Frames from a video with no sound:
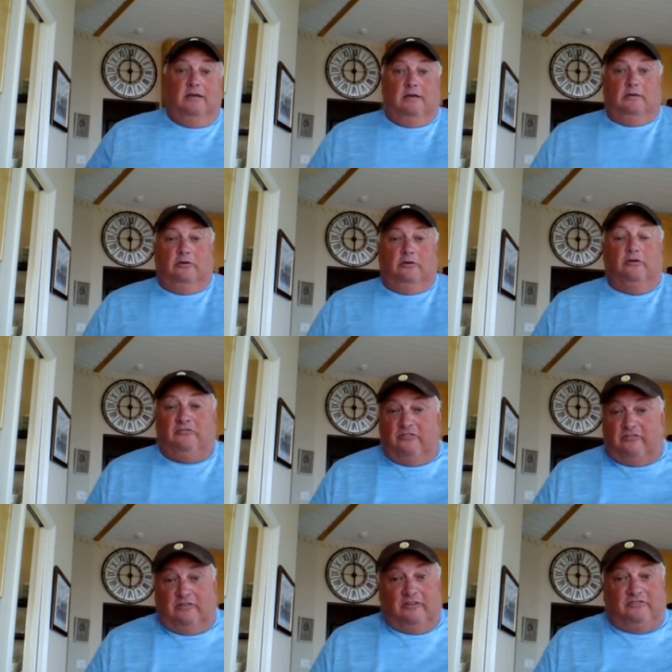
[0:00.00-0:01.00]
You couldn't
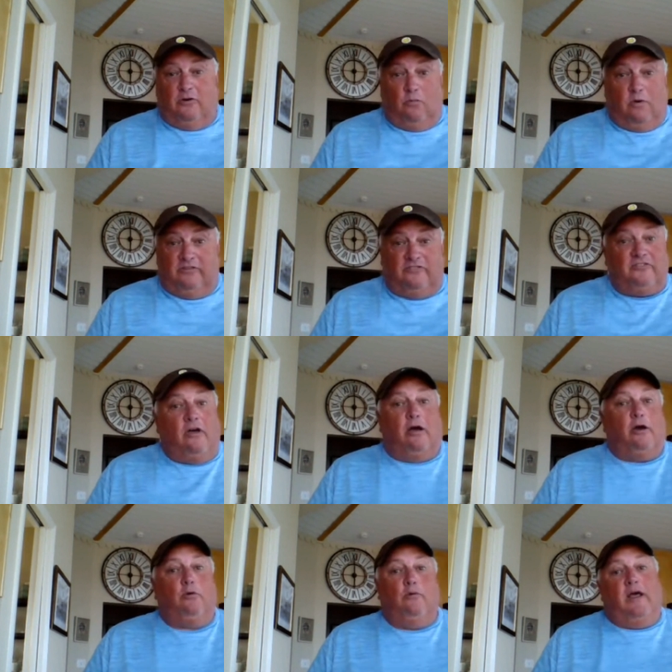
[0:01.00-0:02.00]
just listen to one
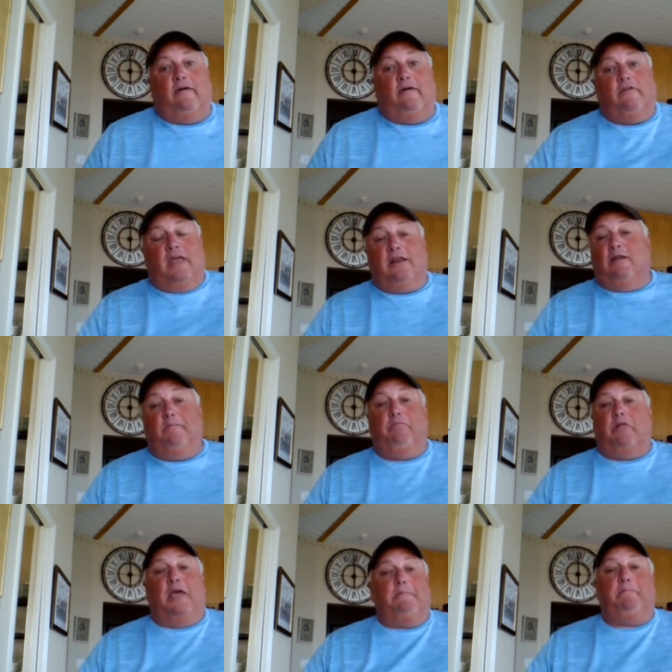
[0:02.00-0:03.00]
song or whatever. They didn't
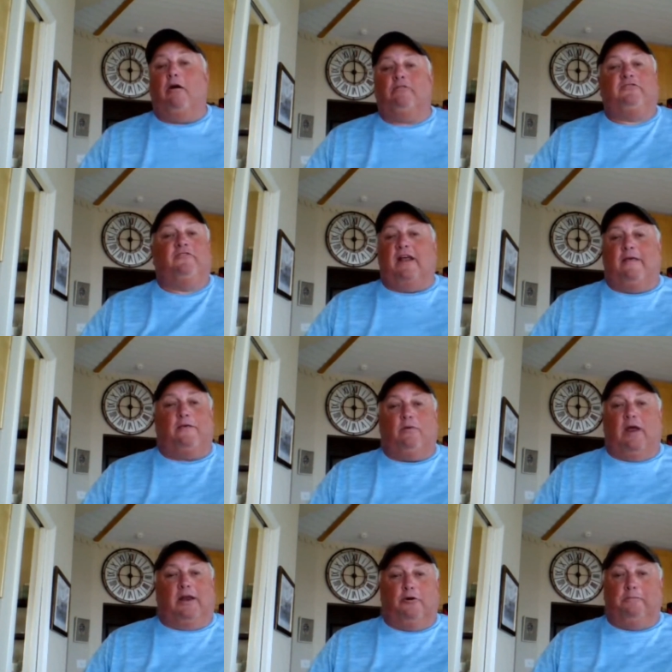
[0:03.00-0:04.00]
play parts of it on the
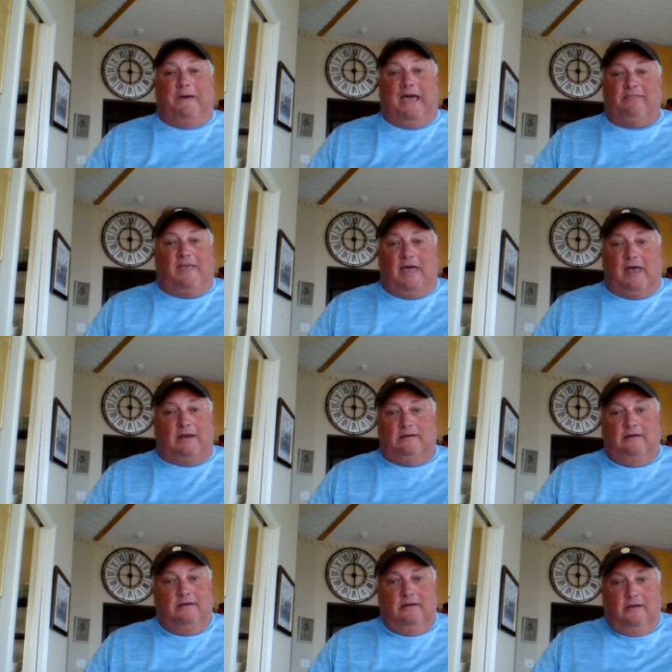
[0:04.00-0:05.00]
radio back then.
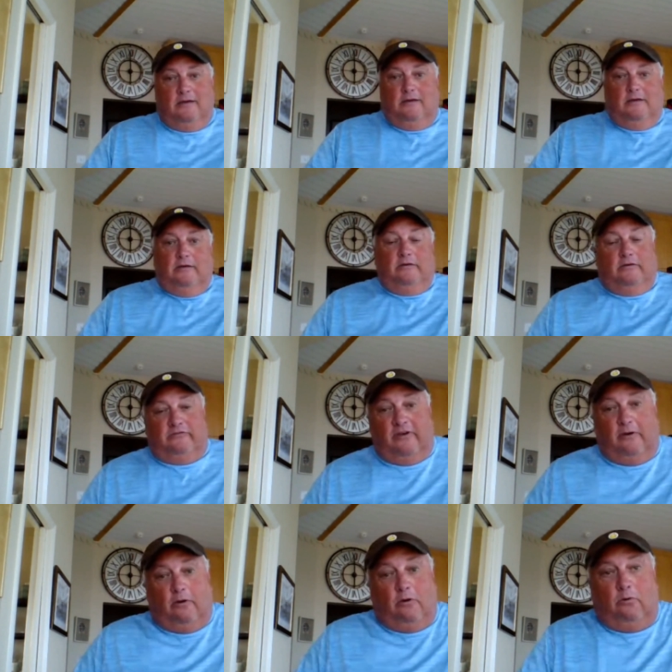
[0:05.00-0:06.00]

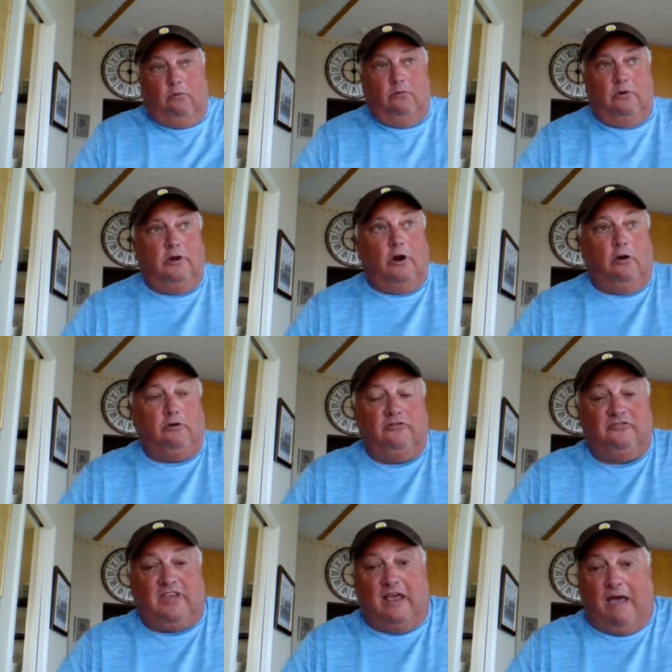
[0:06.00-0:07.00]
So, you know, you
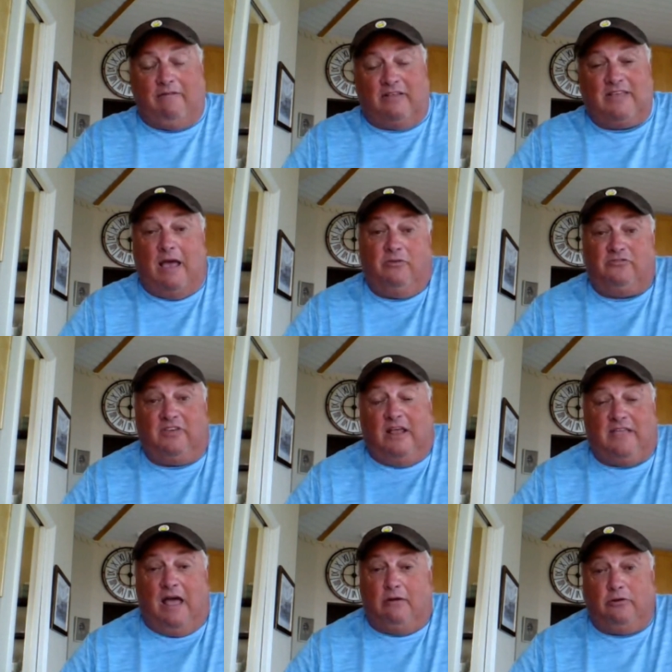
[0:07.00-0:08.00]
just had every time you sat
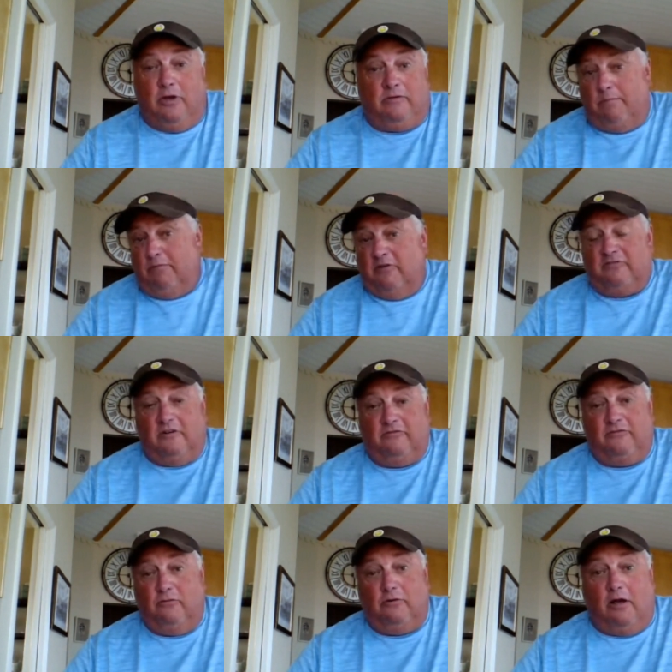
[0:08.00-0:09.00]
down, you ended up listening
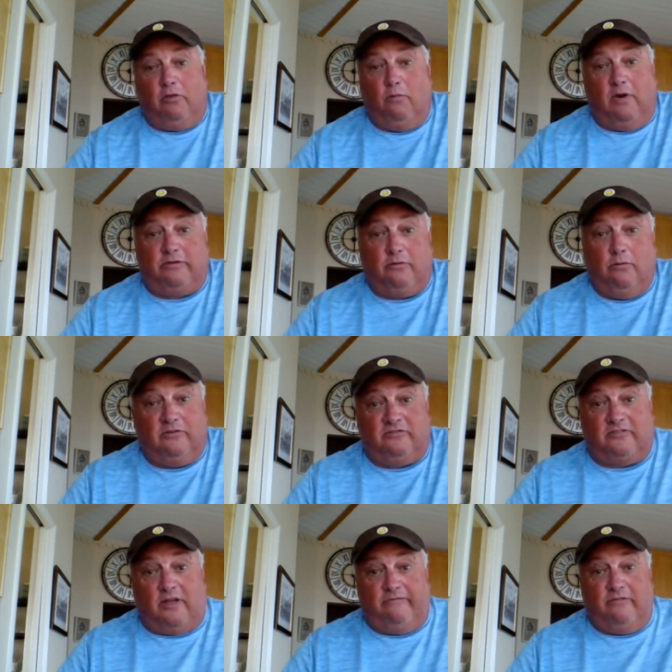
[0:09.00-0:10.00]
to it all the way through and
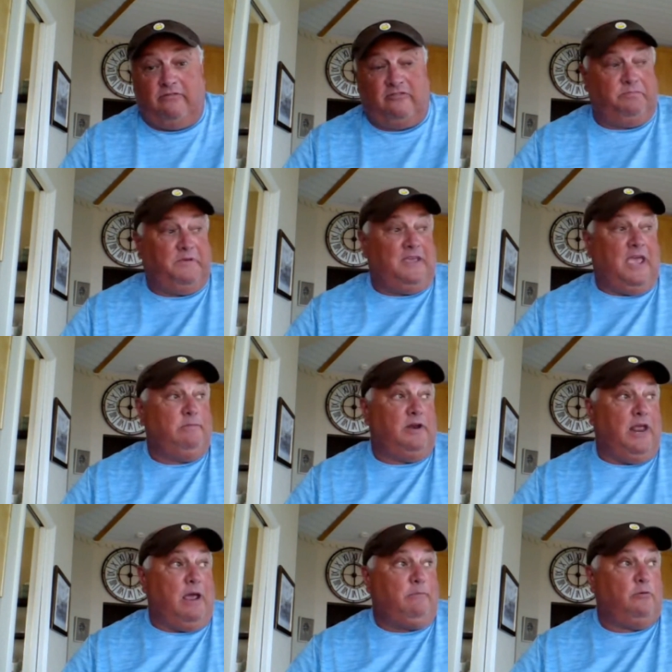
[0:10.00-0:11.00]
stuff, and just became
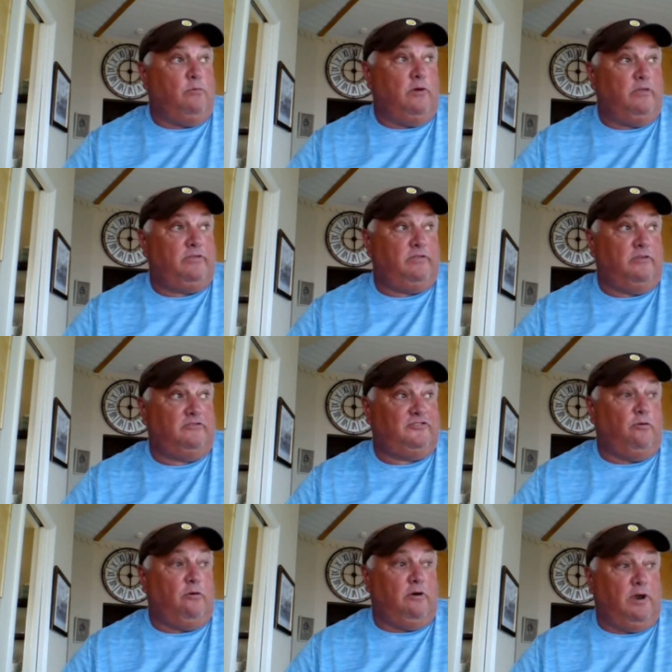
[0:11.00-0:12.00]
enamored with the
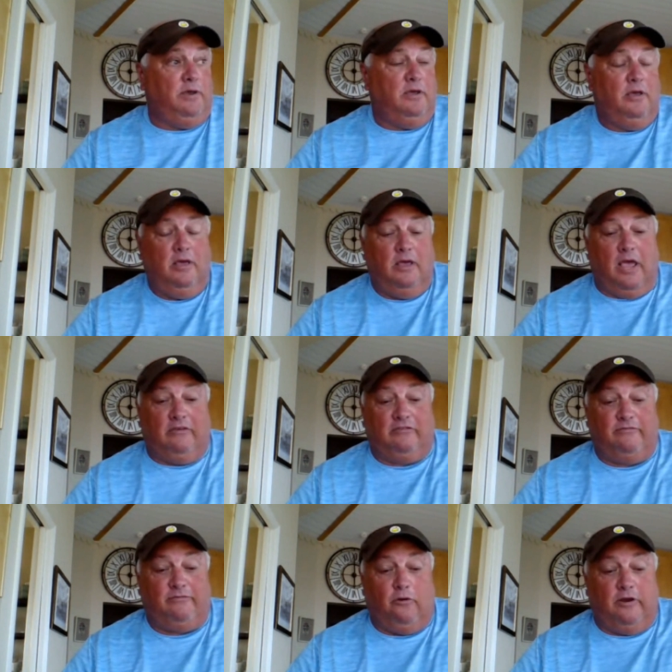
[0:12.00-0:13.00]
story as a
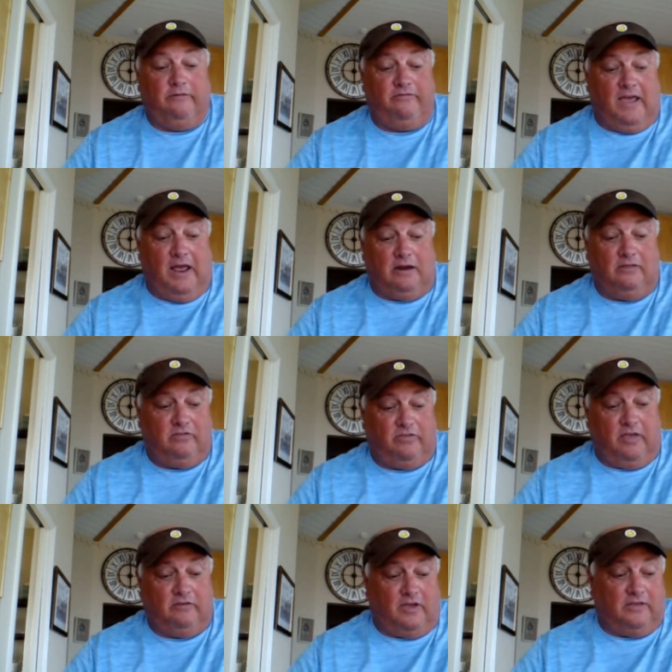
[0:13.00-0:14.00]
Floyd fan and
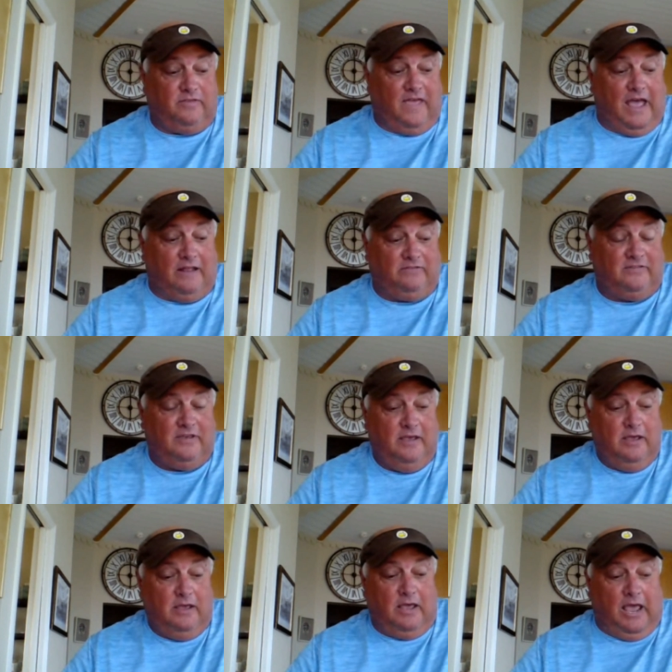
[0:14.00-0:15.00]
things like that.
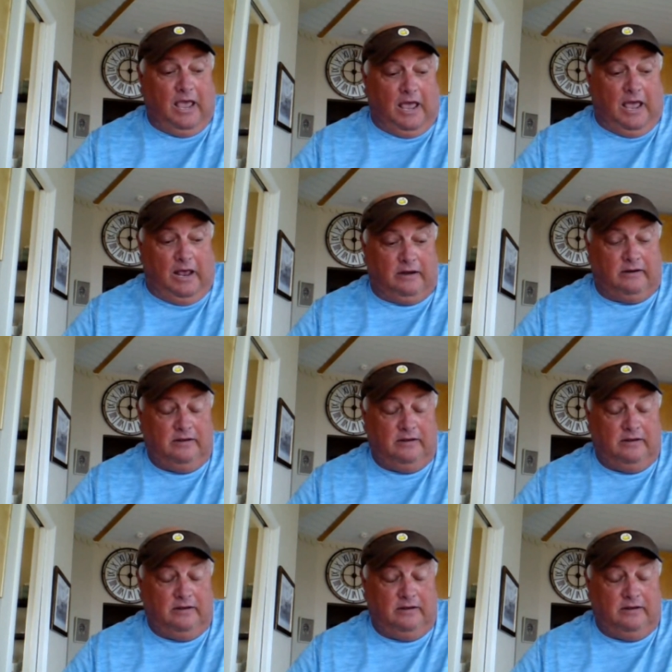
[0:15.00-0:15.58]
And